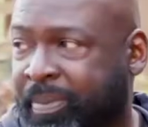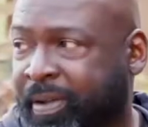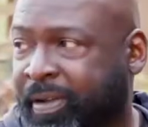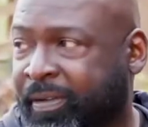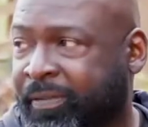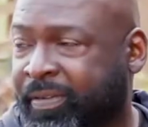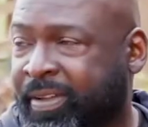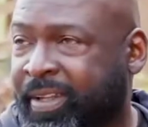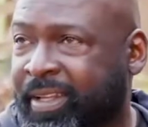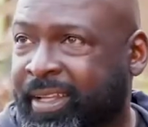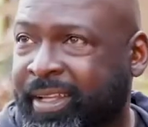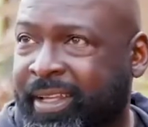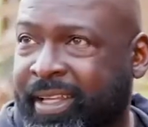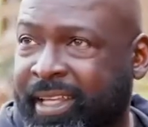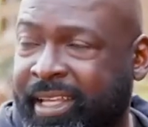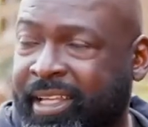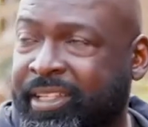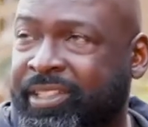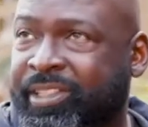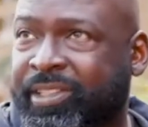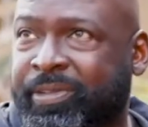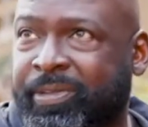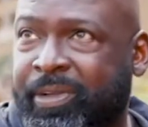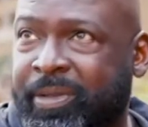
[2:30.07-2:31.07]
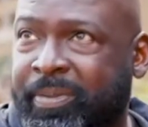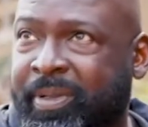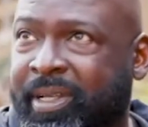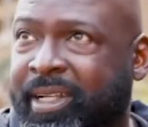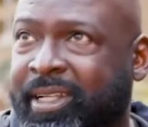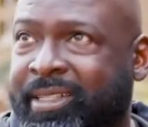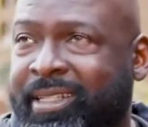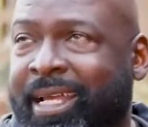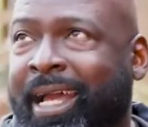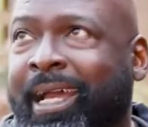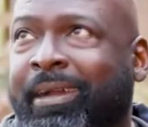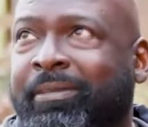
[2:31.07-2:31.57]
of history
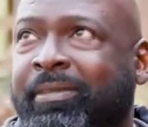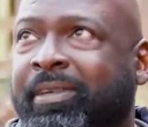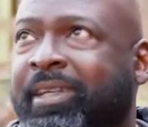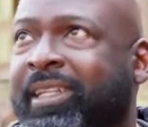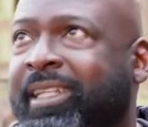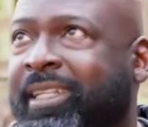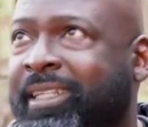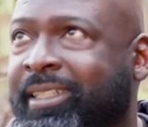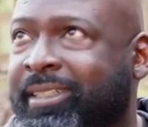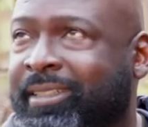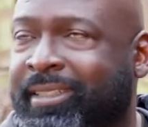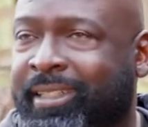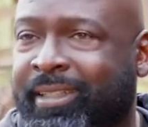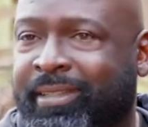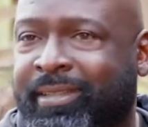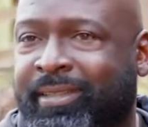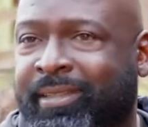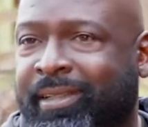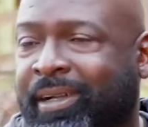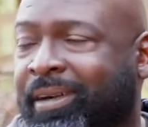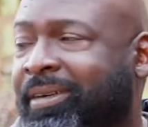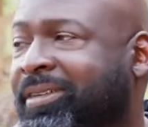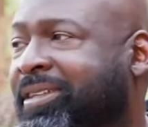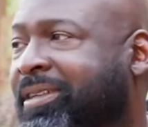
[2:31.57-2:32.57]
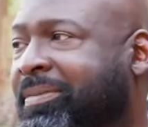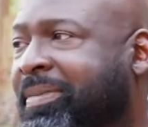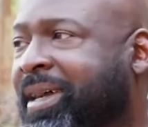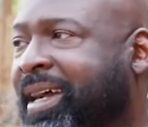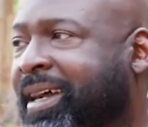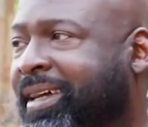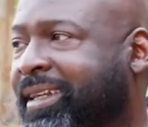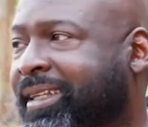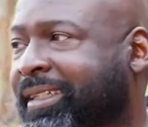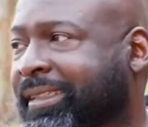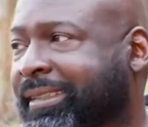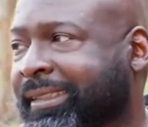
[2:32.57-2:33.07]
because I really just learned
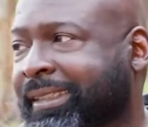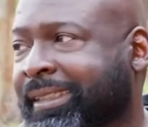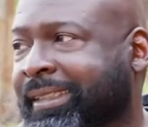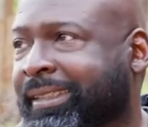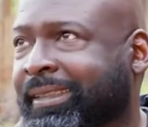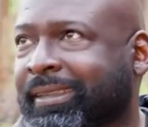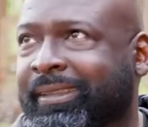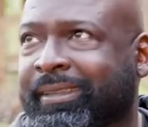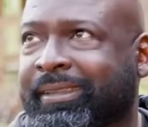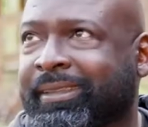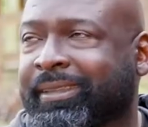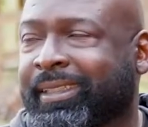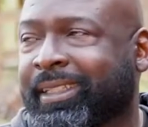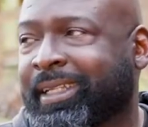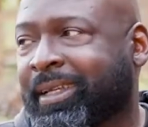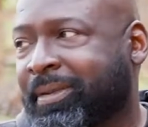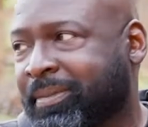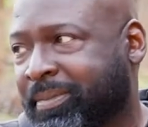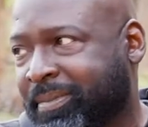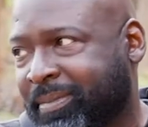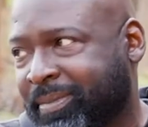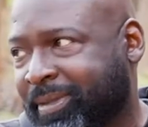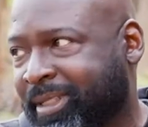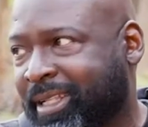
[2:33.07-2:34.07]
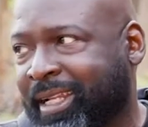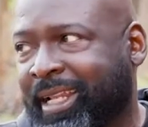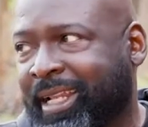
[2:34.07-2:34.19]
about it in the